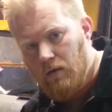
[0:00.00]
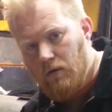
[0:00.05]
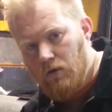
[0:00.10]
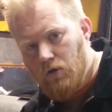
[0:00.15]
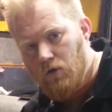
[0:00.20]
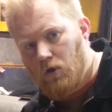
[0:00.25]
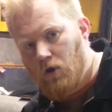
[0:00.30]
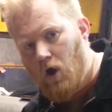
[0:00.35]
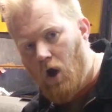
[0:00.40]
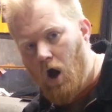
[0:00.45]

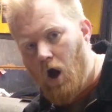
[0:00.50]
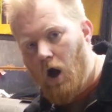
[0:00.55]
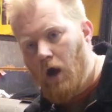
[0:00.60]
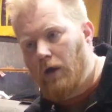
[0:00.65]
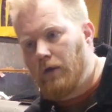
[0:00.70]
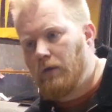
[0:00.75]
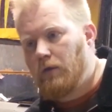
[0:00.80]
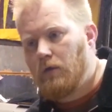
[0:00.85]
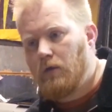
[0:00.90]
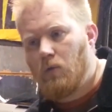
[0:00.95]
you're
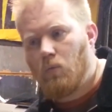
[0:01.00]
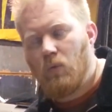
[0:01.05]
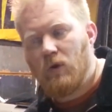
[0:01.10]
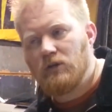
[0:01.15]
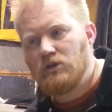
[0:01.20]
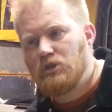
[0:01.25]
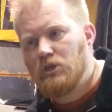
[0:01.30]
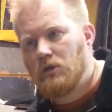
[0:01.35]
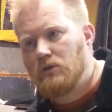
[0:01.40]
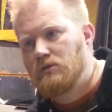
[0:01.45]
gone. Your
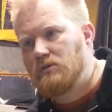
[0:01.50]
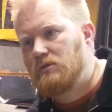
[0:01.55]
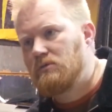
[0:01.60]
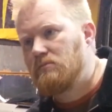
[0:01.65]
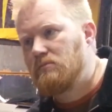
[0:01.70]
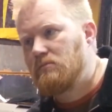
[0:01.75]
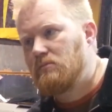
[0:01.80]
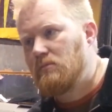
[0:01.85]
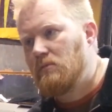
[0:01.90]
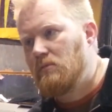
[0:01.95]
windshield's,
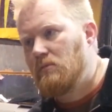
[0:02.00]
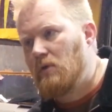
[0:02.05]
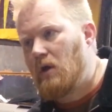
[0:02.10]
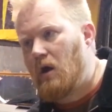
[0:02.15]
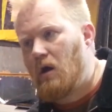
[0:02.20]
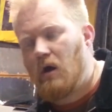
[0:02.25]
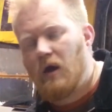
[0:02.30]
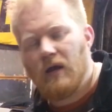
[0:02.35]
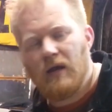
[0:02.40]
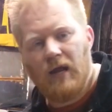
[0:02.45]

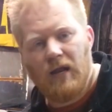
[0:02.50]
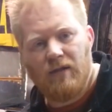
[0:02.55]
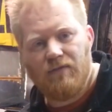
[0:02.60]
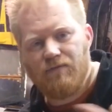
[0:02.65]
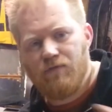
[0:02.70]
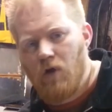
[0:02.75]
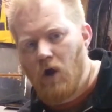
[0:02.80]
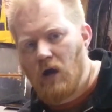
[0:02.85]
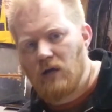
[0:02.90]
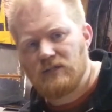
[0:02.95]
any
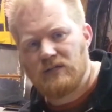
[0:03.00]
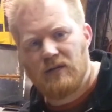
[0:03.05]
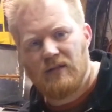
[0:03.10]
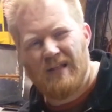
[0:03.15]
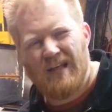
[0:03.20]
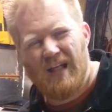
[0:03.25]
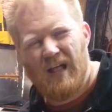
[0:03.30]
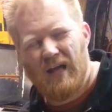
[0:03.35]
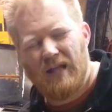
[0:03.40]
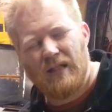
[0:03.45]
frost,
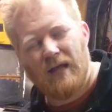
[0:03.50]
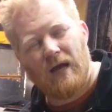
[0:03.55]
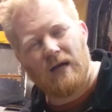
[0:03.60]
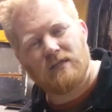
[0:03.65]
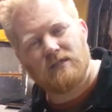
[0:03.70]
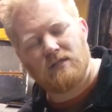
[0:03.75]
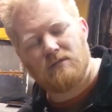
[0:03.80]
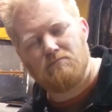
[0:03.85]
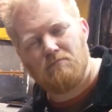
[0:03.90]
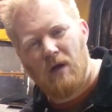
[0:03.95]
anything like that
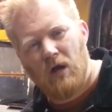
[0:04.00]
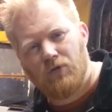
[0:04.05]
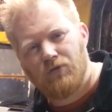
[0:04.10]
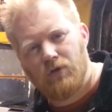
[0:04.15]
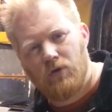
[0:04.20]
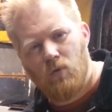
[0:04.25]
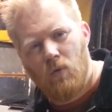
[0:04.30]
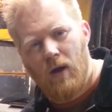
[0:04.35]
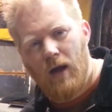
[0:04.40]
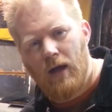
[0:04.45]
is just
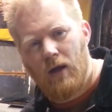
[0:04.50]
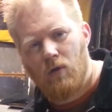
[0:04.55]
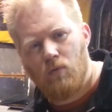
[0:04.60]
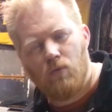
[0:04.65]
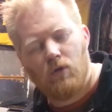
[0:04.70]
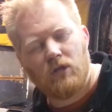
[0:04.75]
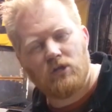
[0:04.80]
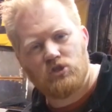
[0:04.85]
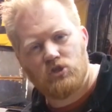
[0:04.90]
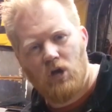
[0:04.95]
melted away or
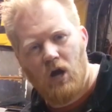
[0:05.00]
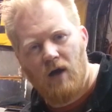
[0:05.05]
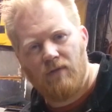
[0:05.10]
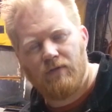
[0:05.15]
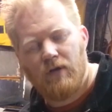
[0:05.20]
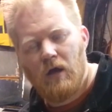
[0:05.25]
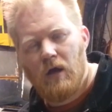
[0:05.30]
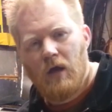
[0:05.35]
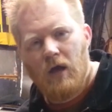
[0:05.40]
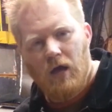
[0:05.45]
really
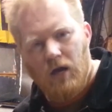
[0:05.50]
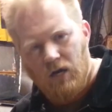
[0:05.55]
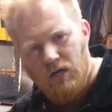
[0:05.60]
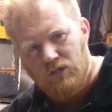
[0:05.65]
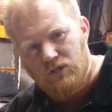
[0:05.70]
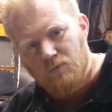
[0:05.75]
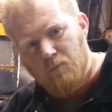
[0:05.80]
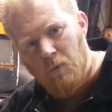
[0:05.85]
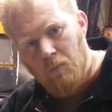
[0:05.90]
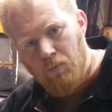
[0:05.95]
soft. It can
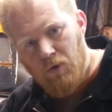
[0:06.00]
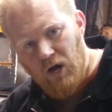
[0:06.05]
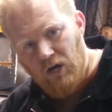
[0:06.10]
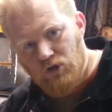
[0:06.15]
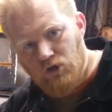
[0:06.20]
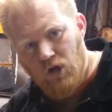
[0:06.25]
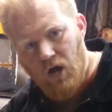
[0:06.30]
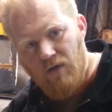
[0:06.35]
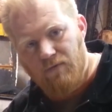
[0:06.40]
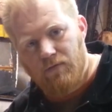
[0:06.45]
just be
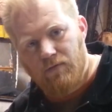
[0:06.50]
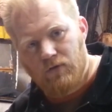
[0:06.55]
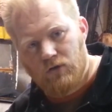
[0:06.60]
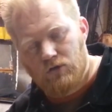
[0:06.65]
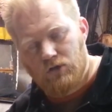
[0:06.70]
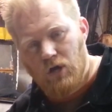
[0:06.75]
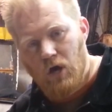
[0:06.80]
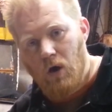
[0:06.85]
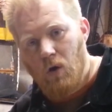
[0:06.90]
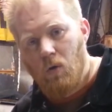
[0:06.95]
brushed off if there's
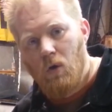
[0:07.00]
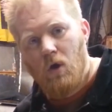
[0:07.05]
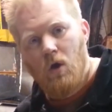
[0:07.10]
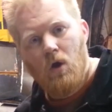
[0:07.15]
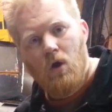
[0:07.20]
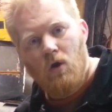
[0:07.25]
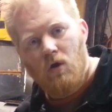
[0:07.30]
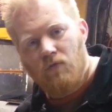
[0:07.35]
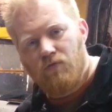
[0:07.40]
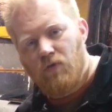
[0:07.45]
snow,
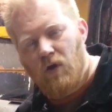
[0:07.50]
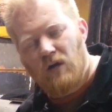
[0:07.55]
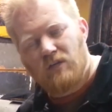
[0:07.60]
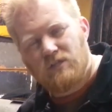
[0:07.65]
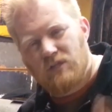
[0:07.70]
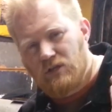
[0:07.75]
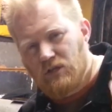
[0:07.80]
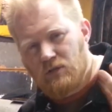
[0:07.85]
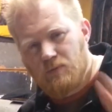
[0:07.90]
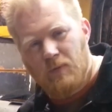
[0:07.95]
or frost
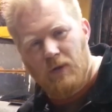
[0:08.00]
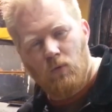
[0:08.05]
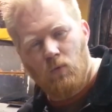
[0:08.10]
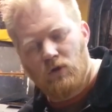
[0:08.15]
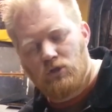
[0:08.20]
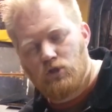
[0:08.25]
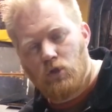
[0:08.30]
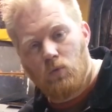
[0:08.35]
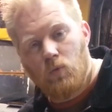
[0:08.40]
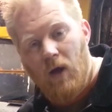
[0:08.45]
can just be
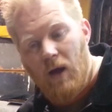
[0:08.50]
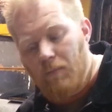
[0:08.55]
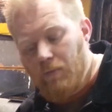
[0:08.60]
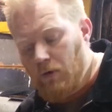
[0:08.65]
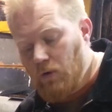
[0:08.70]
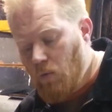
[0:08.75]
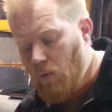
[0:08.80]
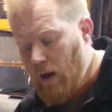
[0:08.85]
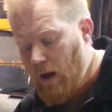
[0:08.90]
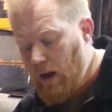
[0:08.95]
windshield
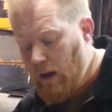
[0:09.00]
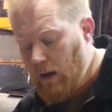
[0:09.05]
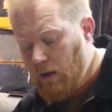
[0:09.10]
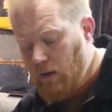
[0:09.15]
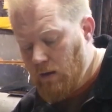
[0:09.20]
wipered away.